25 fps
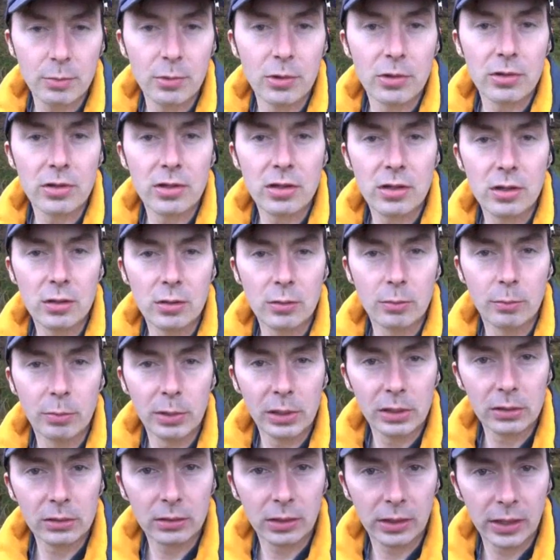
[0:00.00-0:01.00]
response to
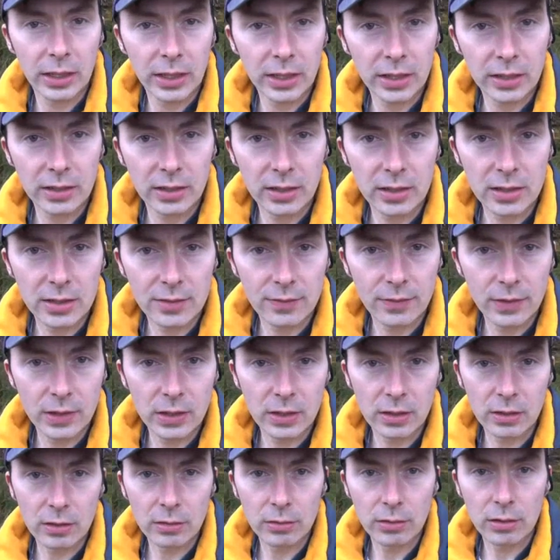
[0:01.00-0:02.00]
Bill Gaede's
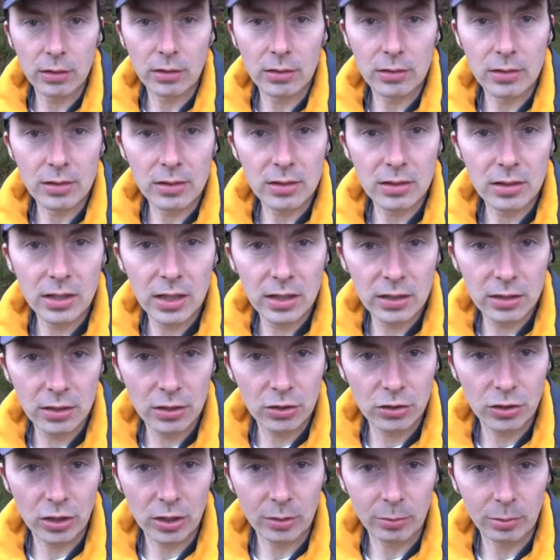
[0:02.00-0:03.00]
video on
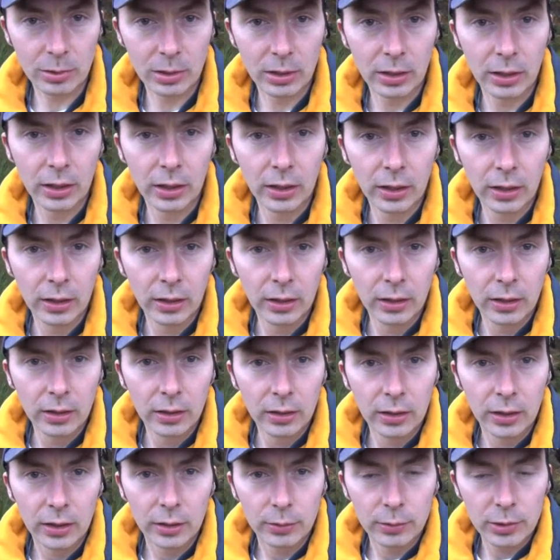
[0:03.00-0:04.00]
censorship,
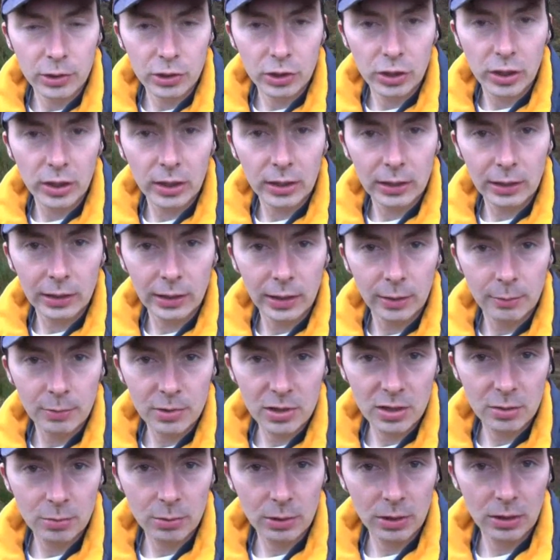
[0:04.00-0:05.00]
in which he
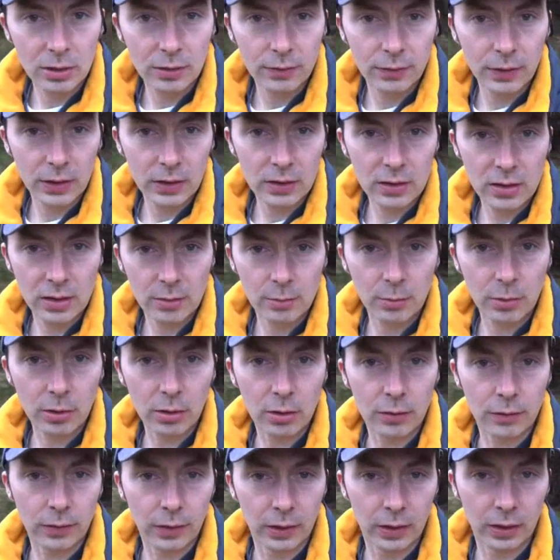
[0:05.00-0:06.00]
claims to be the victim
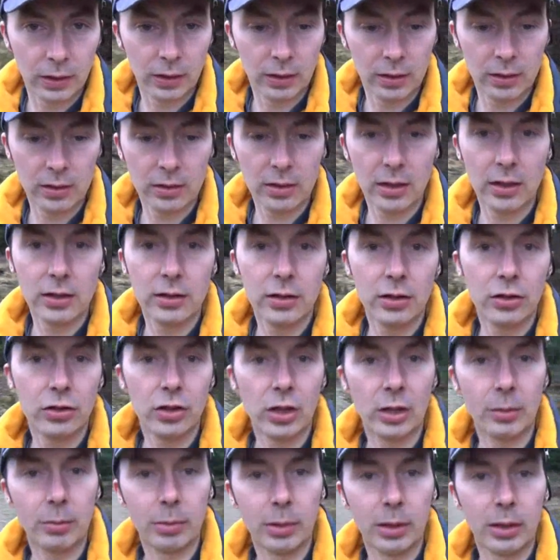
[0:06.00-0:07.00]
of
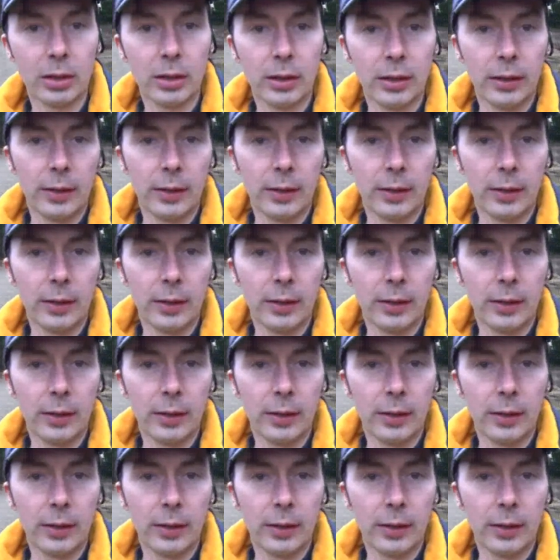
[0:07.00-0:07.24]
censorship.